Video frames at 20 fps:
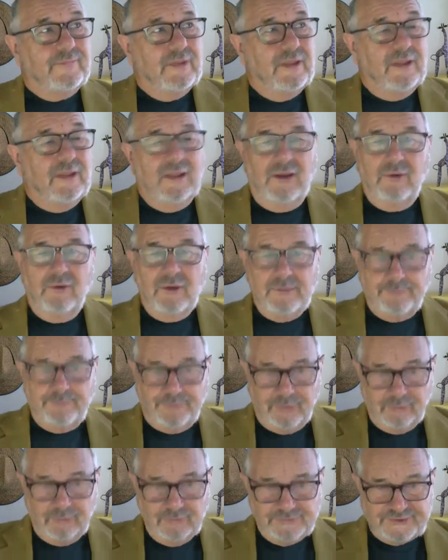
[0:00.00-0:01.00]
I
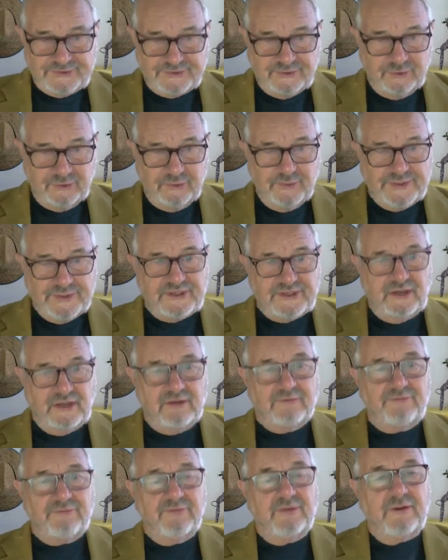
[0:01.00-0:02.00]
pull stories down
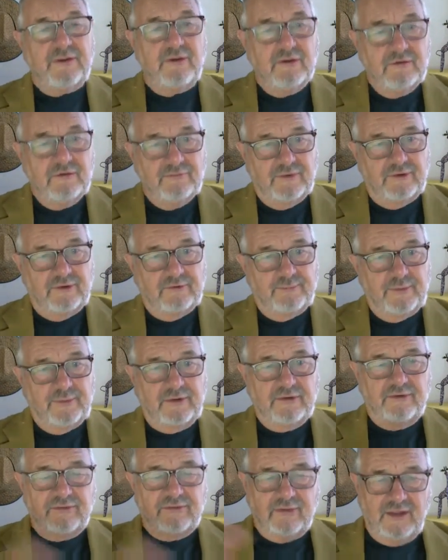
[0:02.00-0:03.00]
from the universe,
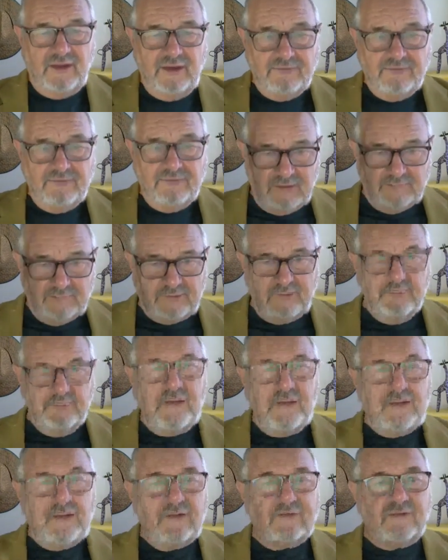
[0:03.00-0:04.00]
because to
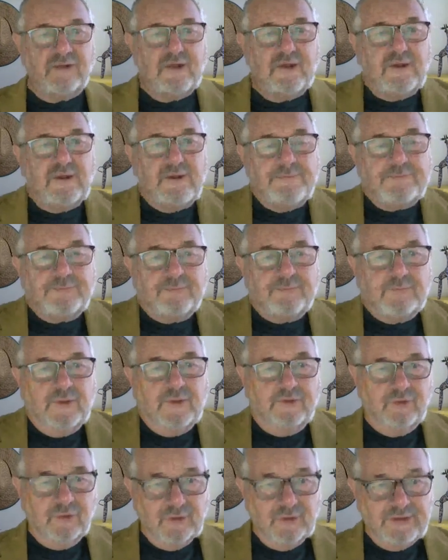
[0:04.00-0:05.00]
me there's
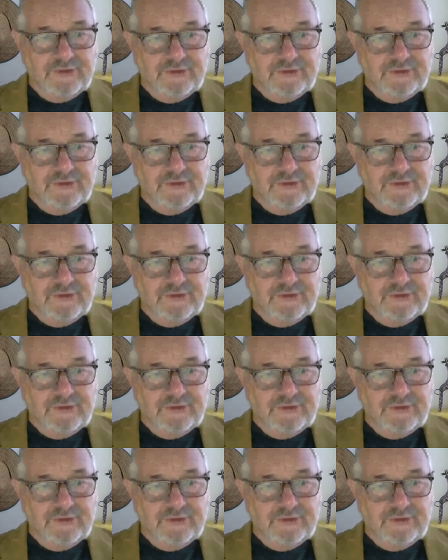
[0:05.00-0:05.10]
all these